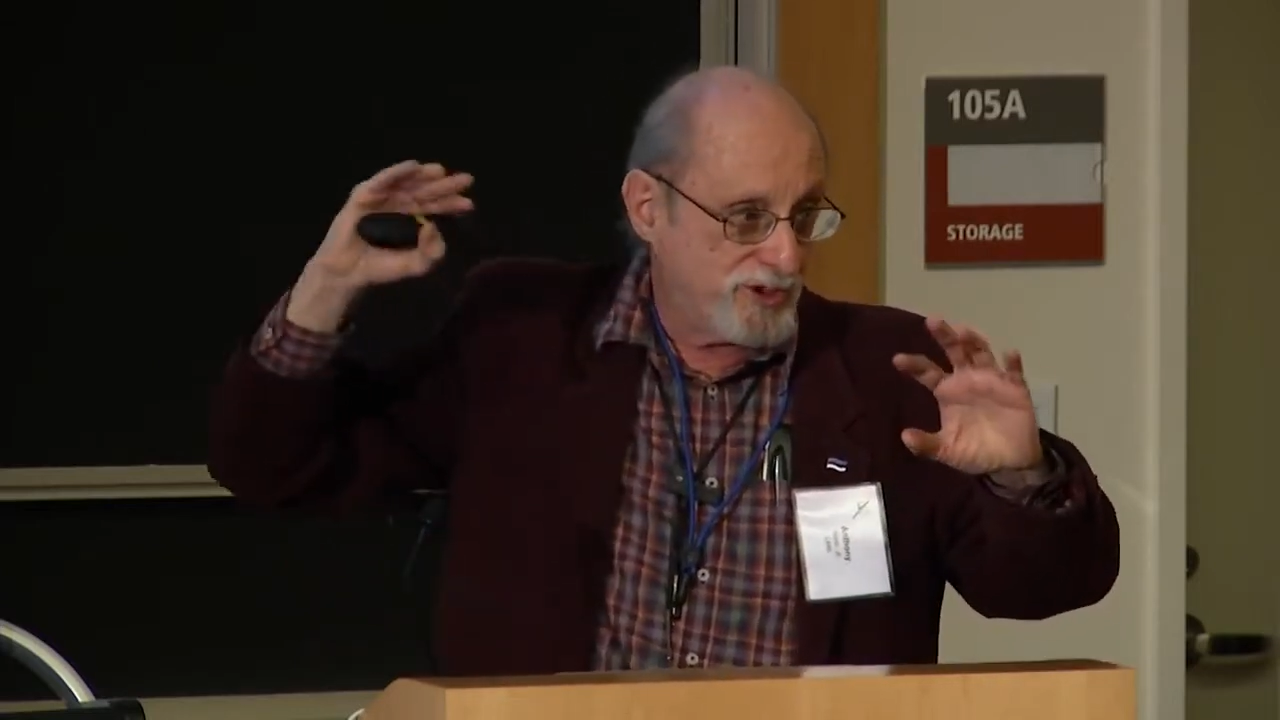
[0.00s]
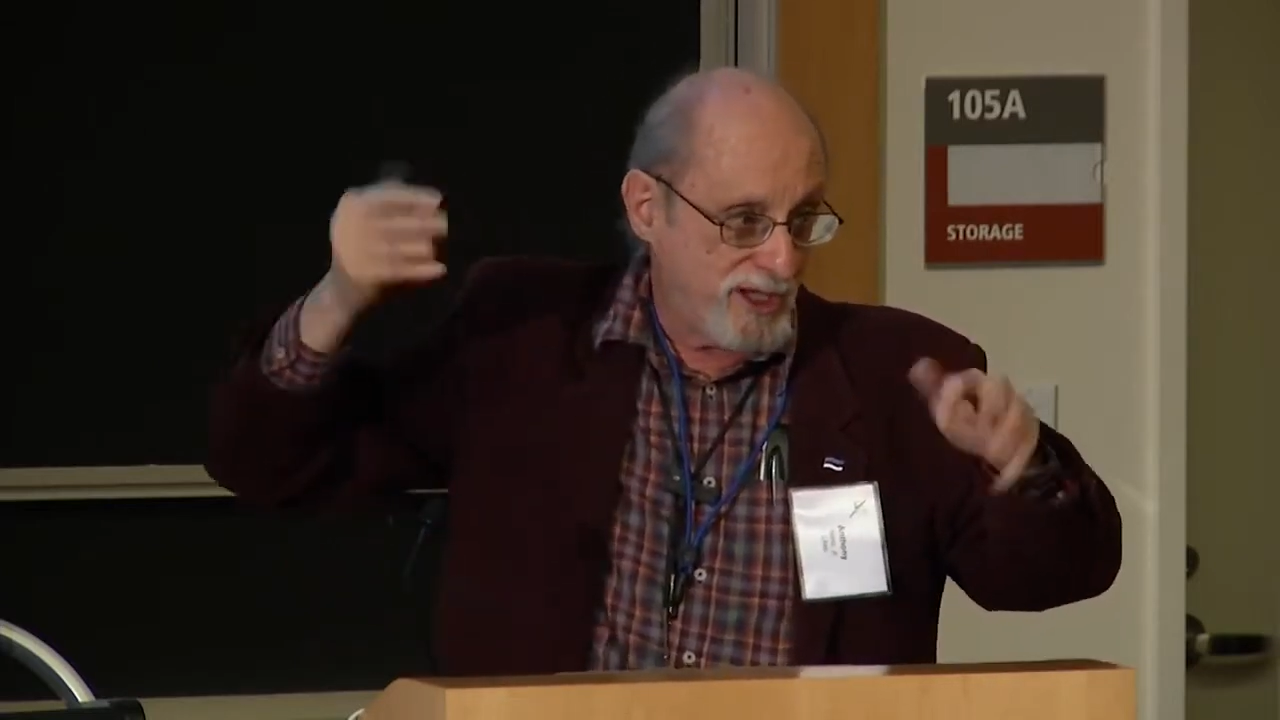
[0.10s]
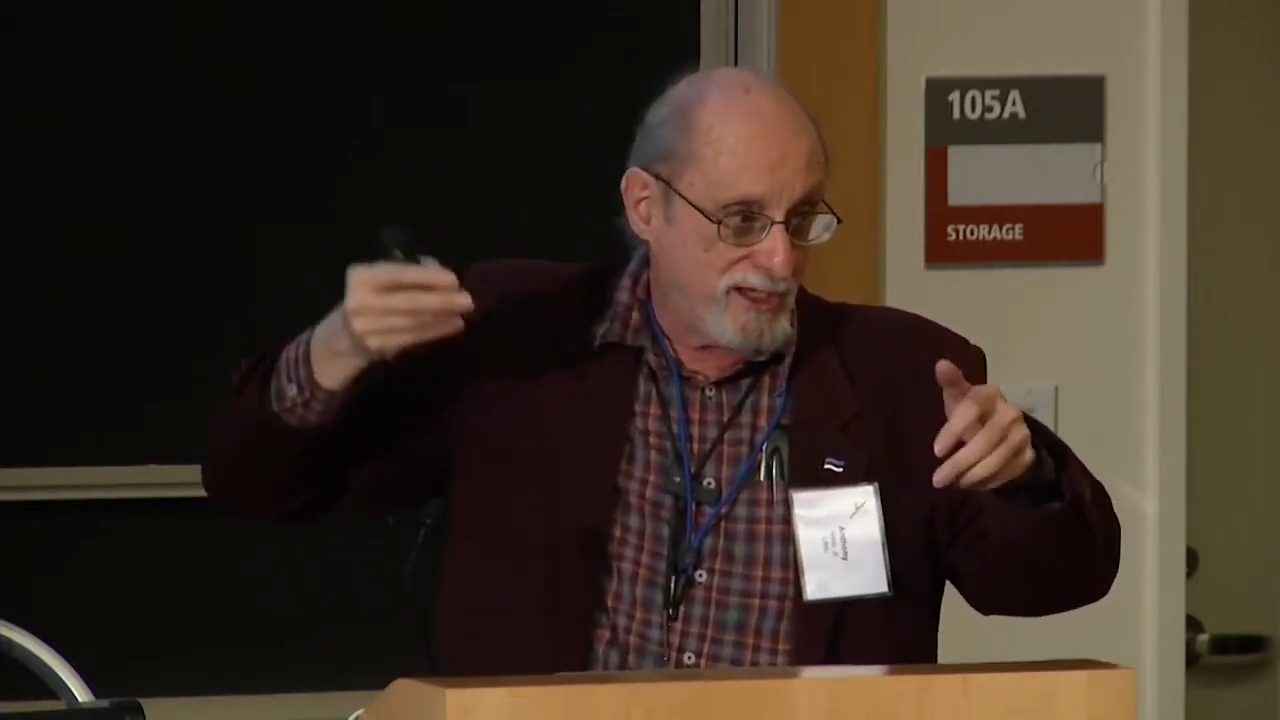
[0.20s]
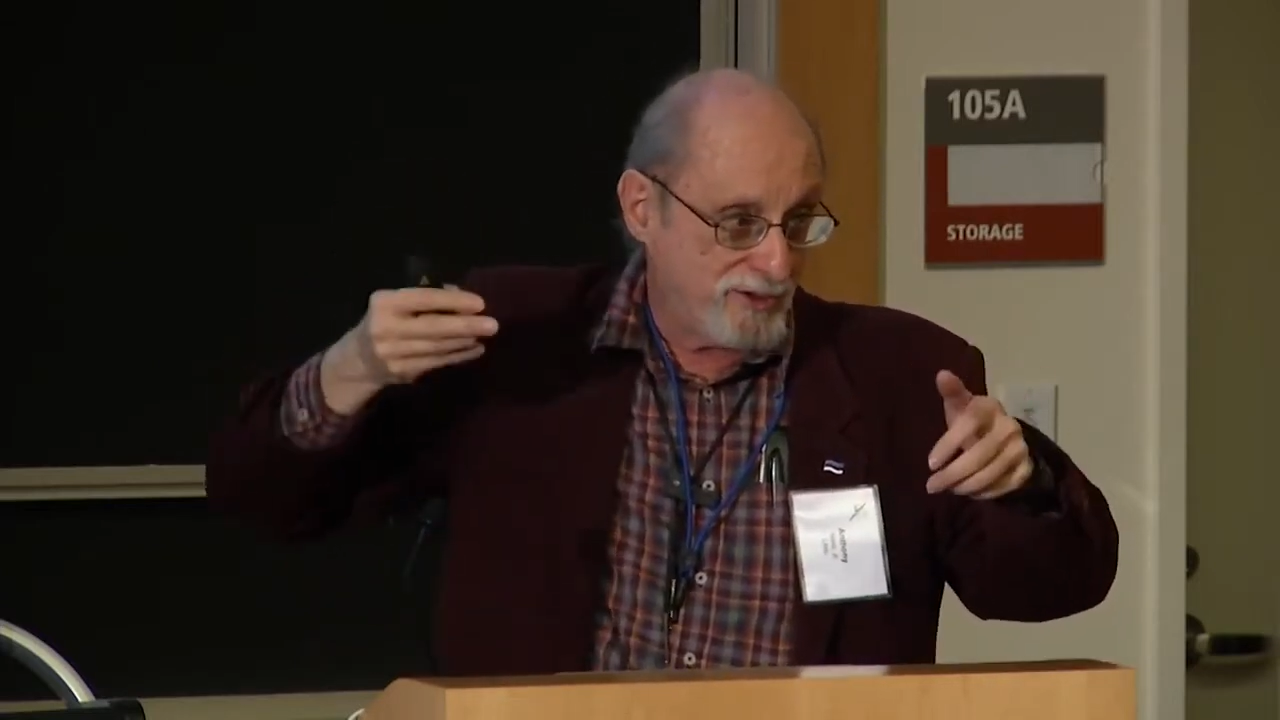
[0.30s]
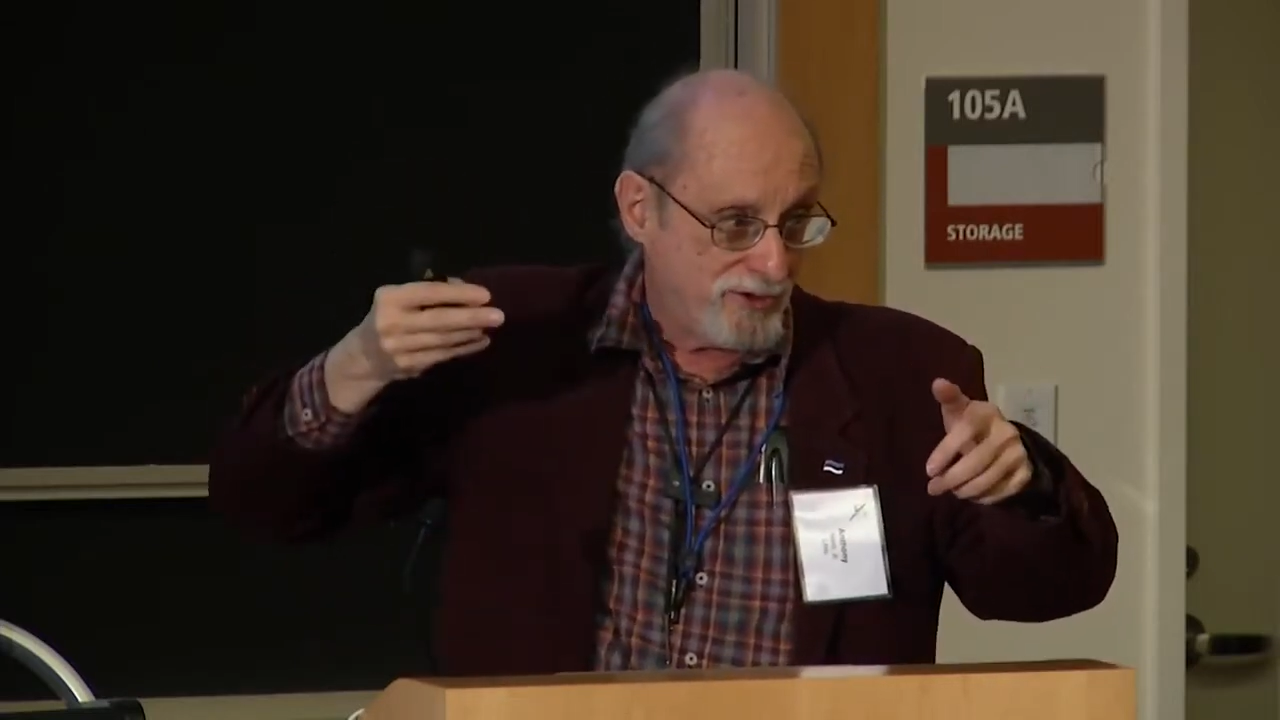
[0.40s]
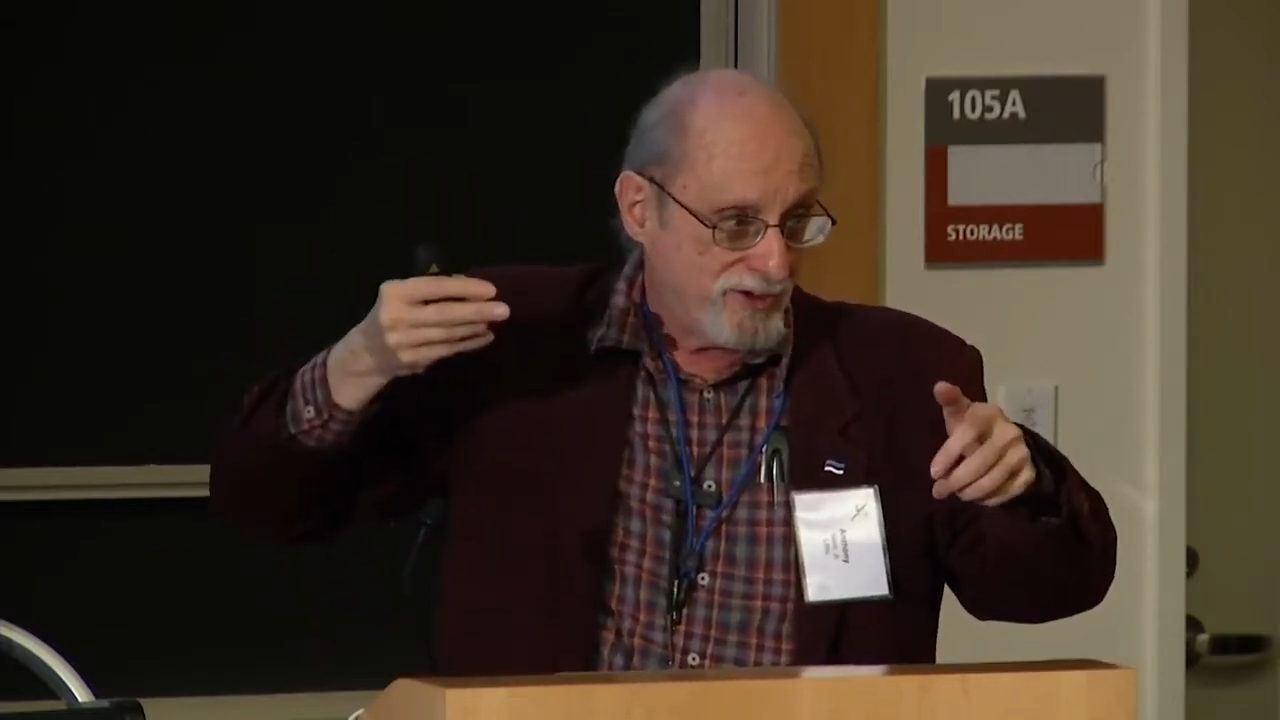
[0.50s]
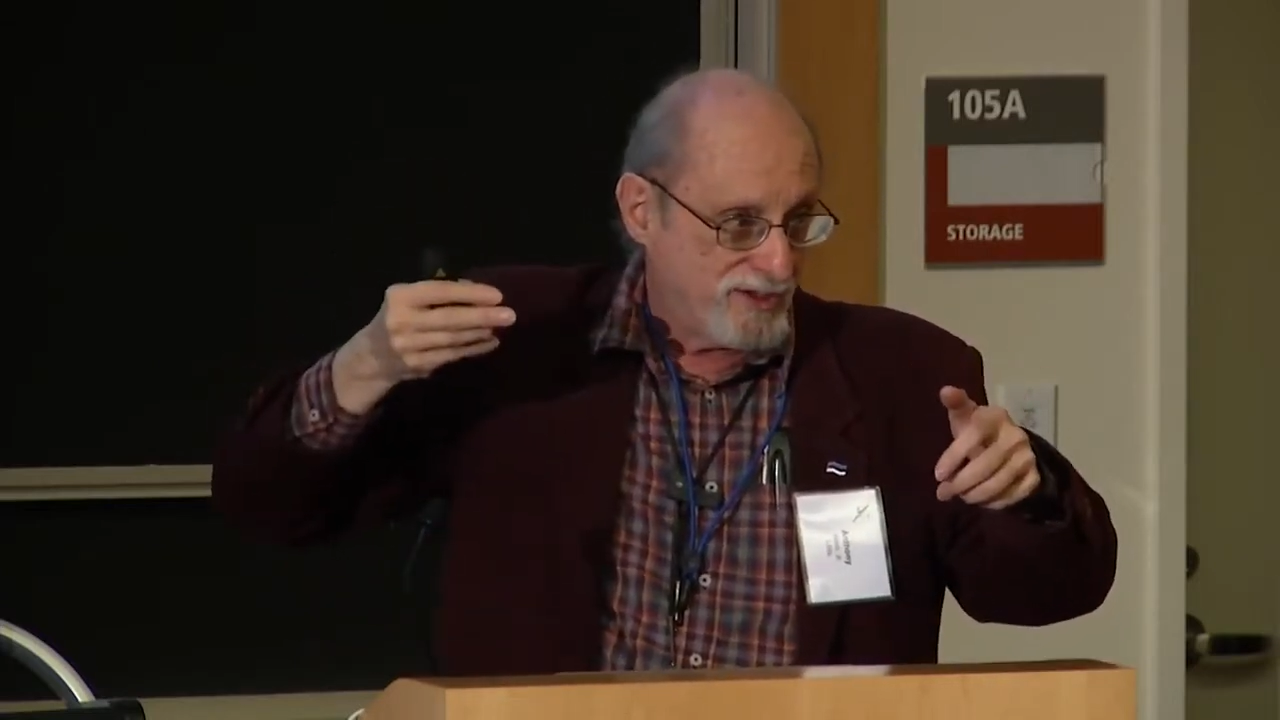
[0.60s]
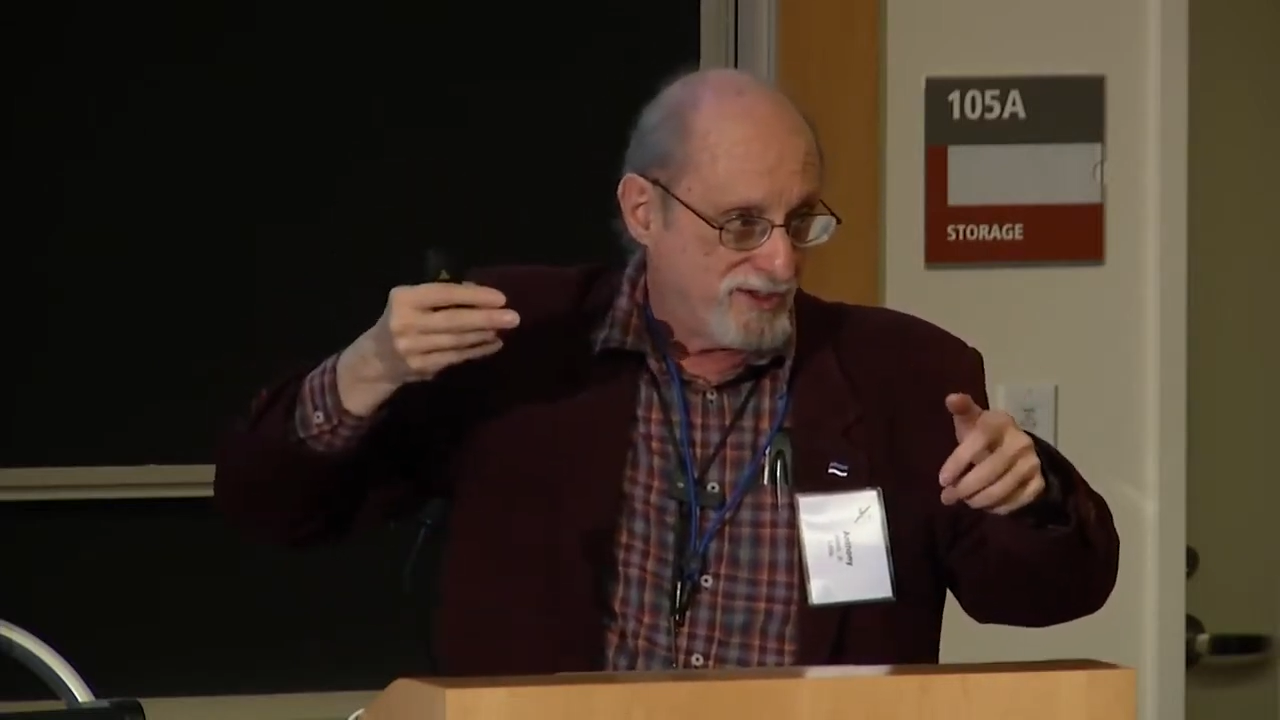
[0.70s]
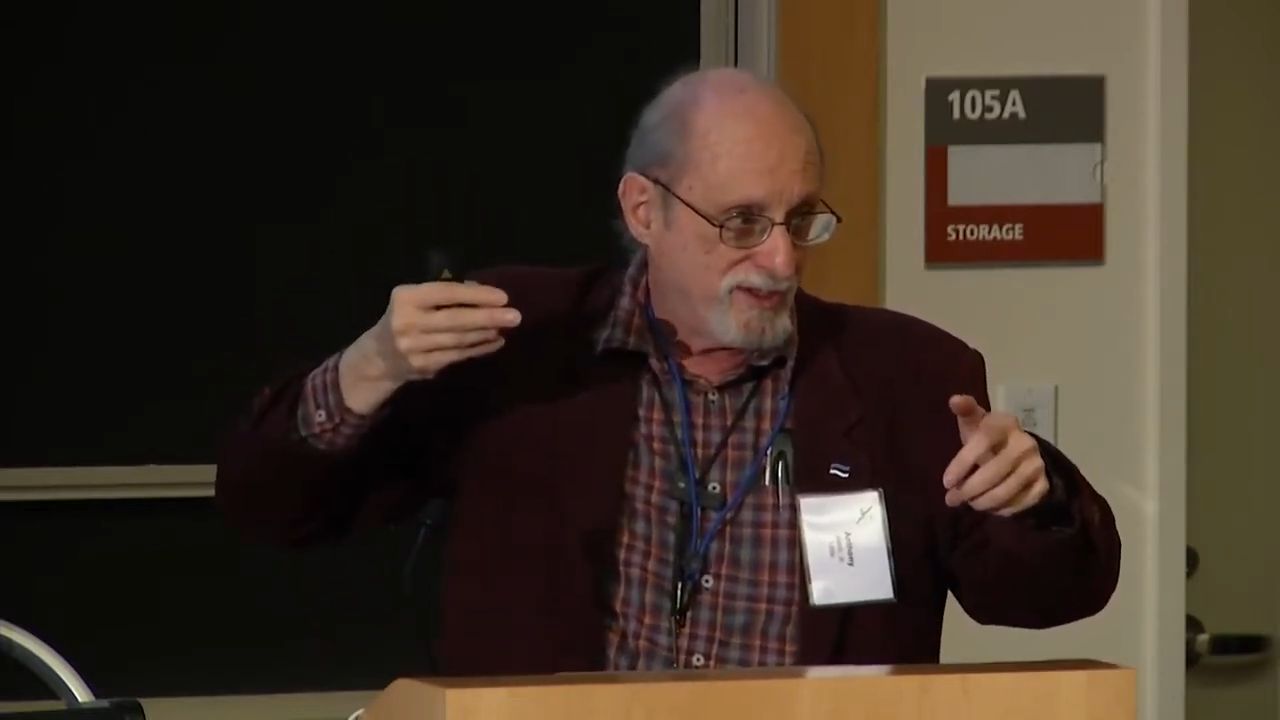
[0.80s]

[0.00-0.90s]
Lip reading: change.